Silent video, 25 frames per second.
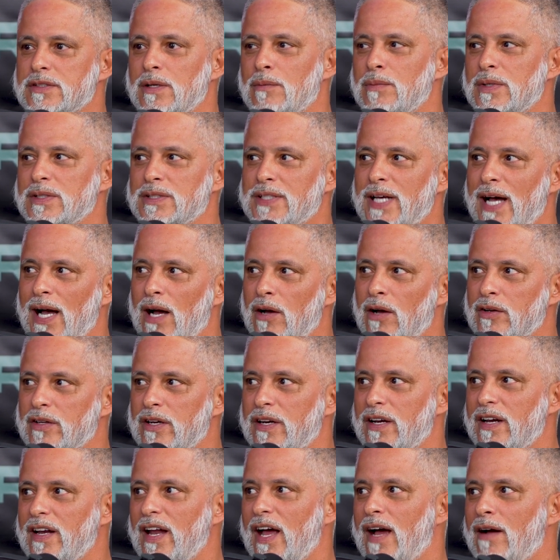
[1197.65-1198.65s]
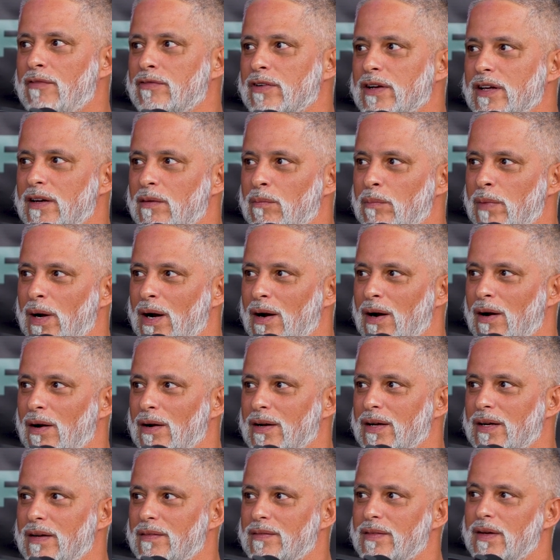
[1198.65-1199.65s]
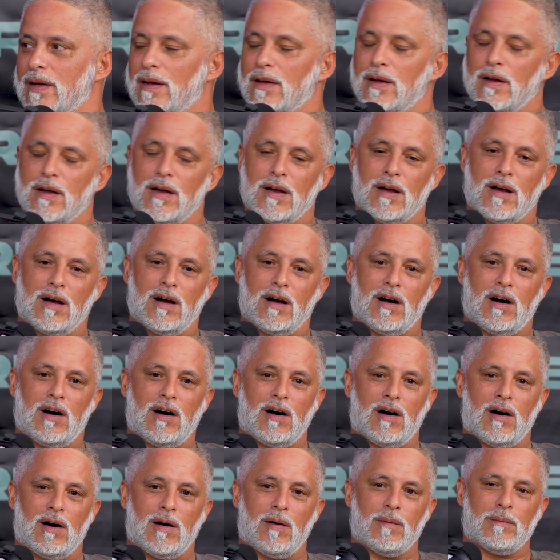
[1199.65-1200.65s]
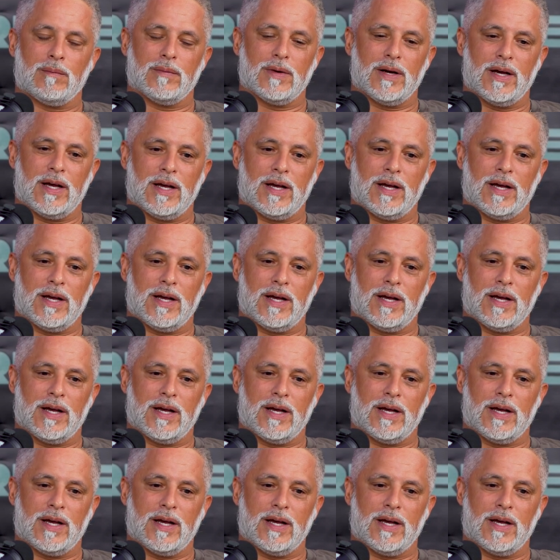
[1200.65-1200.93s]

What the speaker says: I'm Italian and African-American. Mm-hmm.